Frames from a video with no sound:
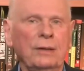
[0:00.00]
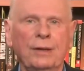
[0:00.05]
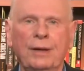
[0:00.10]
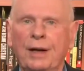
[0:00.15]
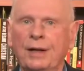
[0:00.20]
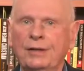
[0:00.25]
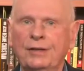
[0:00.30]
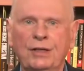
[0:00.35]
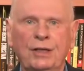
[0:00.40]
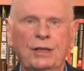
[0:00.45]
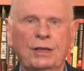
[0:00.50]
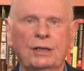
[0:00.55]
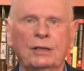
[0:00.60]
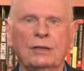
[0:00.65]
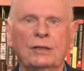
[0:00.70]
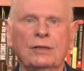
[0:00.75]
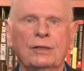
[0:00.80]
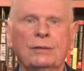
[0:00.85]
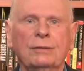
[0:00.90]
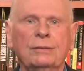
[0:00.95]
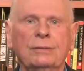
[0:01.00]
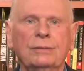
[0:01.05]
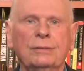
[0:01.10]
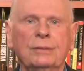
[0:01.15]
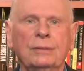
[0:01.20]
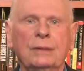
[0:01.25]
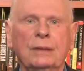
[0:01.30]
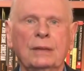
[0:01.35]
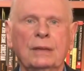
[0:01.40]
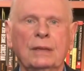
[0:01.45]
not years,
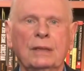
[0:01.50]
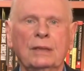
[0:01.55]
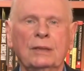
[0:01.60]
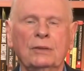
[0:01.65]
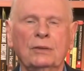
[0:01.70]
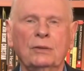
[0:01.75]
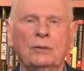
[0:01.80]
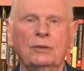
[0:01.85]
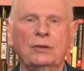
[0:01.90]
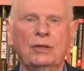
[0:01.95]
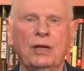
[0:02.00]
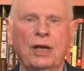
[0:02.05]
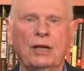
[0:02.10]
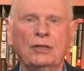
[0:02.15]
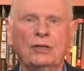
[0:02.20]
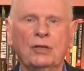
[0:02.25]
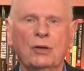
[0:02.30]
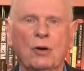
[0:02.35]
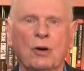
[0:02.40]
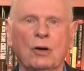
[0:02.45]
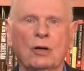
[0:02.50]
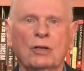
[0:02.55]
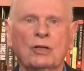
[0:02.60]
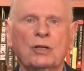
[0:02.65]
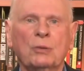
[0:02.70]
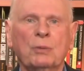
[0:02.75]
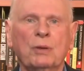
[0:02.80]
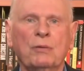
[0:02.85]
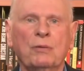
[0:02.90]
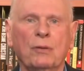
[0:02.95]
to change
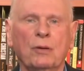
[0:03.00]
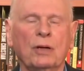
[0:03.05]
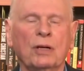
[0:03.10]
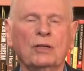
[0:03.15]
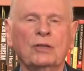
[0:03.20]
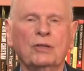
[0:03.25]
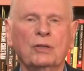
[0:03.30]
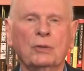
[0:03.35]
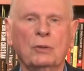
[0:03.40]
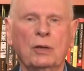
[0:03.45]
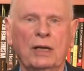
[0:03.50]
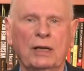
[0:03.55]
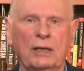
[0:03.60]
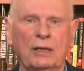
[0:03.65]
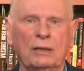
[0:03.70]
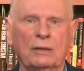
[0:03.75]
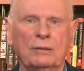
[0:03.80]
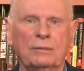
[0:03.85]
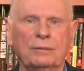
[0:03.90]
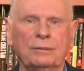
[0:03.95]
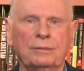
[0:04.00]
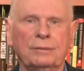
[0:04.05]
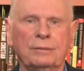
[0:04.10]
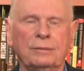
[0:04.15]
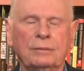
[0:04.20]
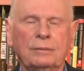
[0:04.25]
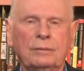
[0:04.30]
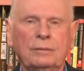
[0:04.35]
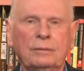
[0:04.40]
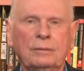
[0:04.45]
course before it is too late.
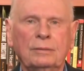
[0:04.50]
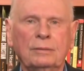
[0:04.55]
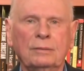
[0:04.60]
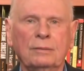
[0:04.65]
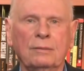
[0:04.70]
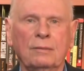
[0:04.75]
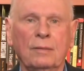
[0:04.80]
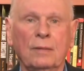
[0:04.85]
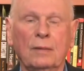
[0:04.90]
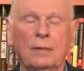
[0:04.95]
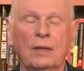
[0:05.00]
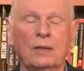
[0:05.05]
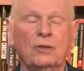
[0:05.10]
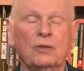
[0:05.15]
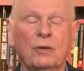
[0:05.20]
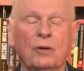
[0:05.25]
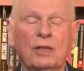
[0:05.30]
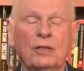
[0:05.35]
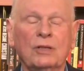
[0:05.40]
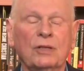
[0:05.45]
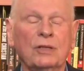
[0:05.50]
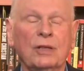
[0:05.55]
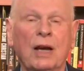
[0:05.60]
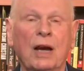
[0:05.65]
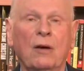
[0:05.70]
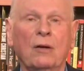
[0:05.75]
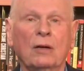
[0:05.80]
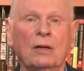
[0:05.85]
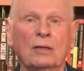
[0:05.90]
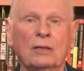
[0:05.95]
The choice is
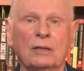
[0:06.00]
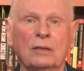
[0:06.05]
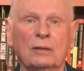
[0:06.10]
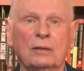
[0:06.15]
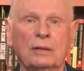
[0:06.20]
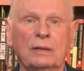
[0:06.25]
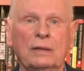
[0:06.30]
ours.